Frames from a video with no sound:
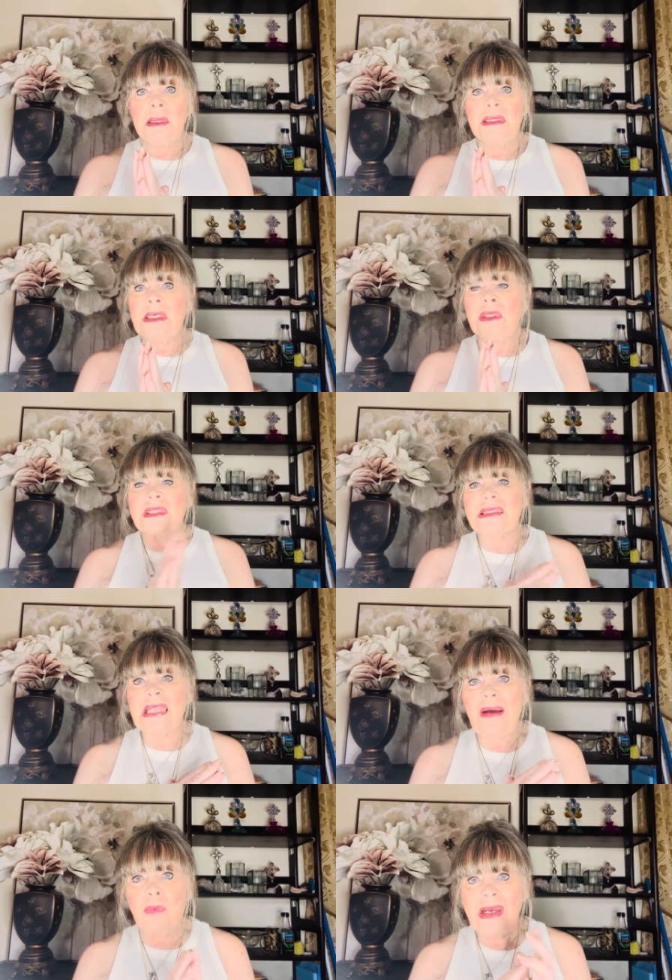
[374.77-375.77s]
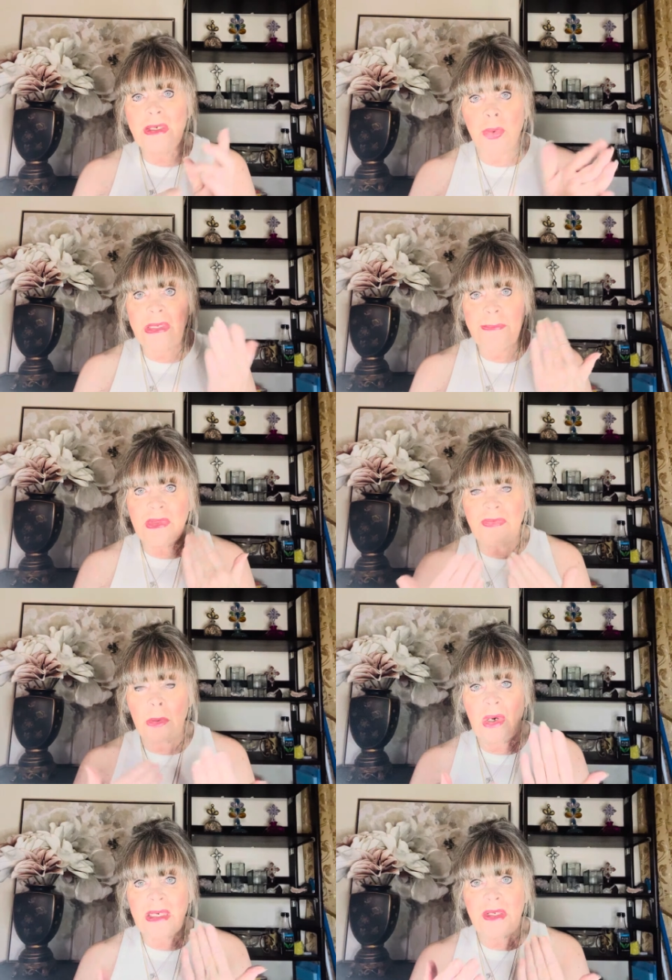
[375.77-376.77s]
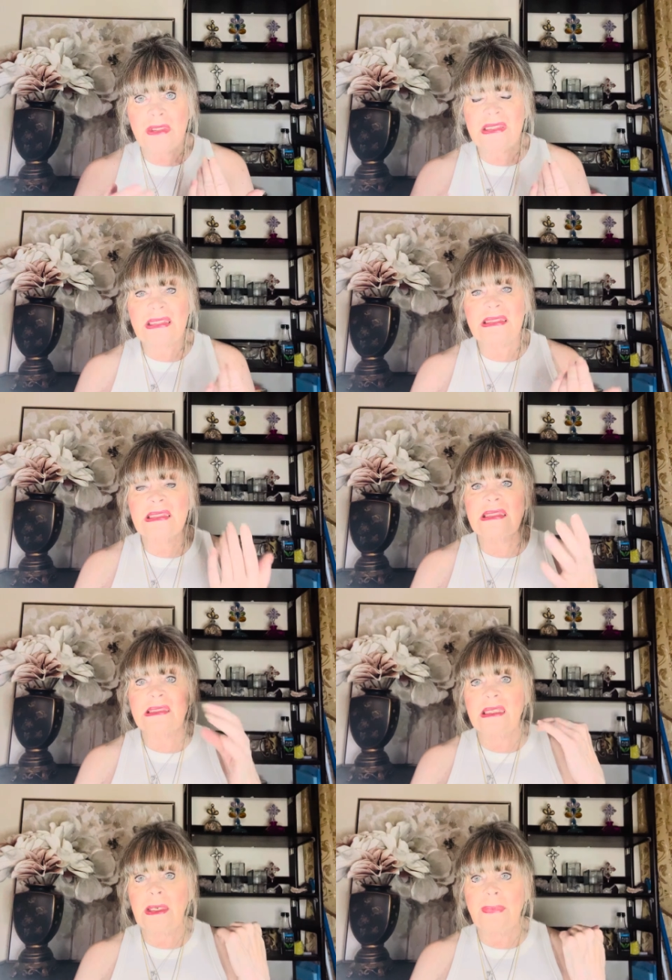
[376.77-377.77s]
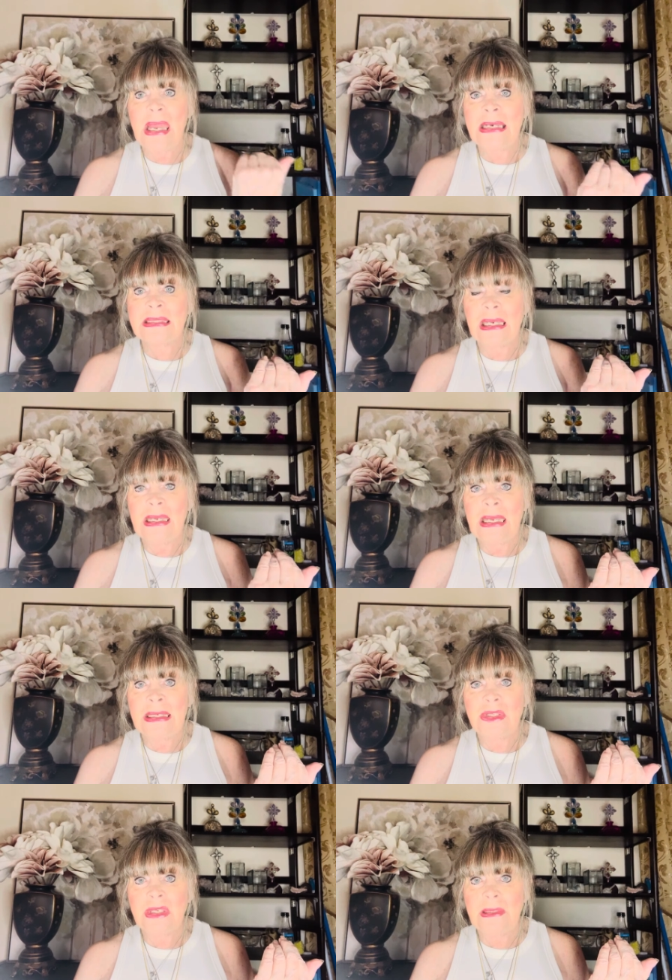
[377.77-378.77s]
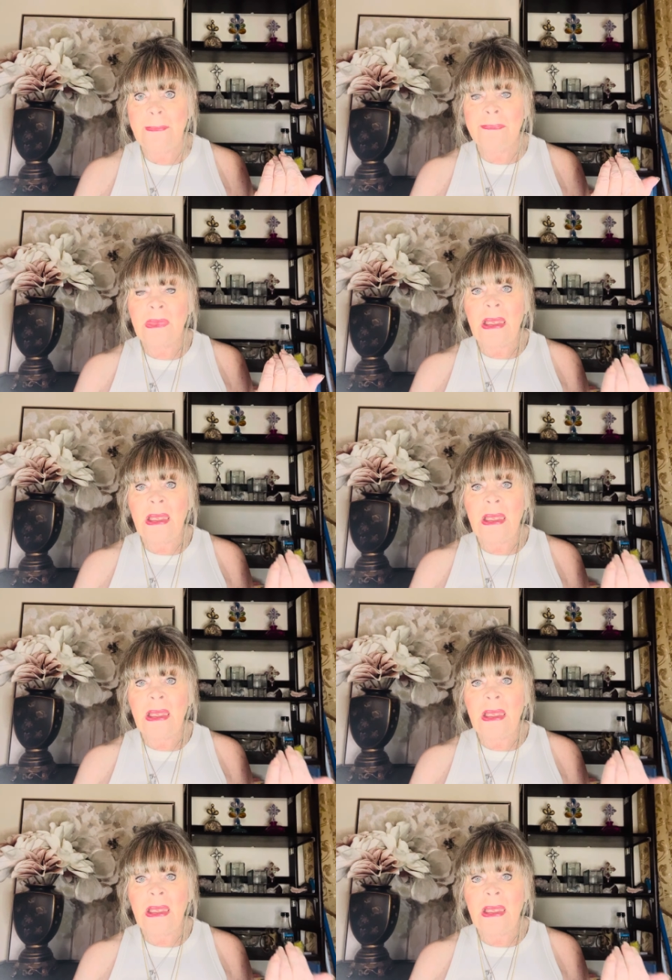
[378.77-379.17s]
you know, just have one cream that they want to use because this is going to be anti-aging